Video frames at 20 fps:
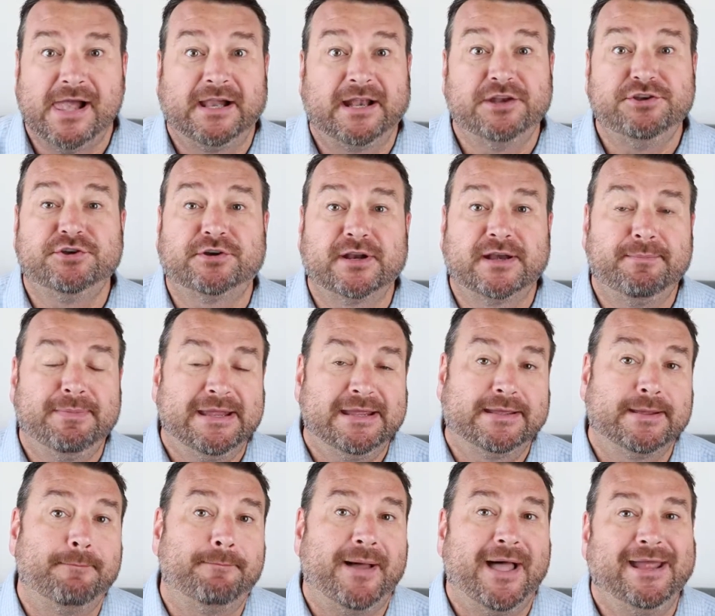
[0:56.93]
and you're going to be
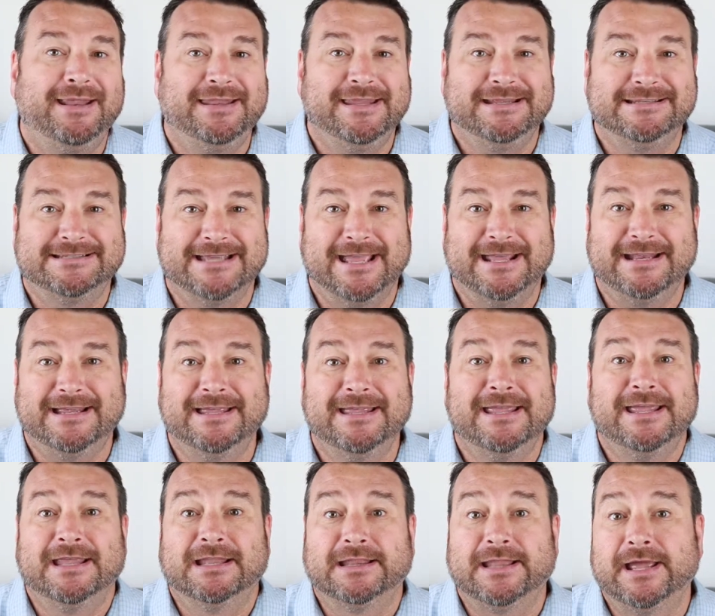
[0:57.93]
compiling data
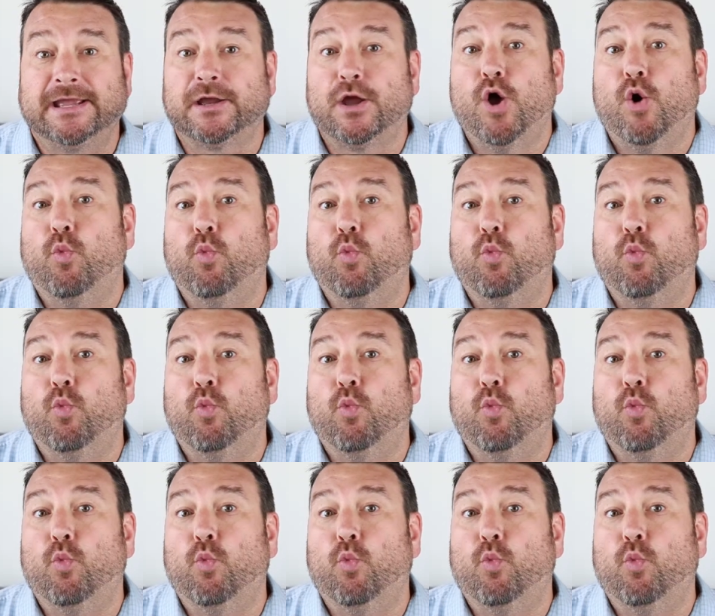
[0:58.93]
like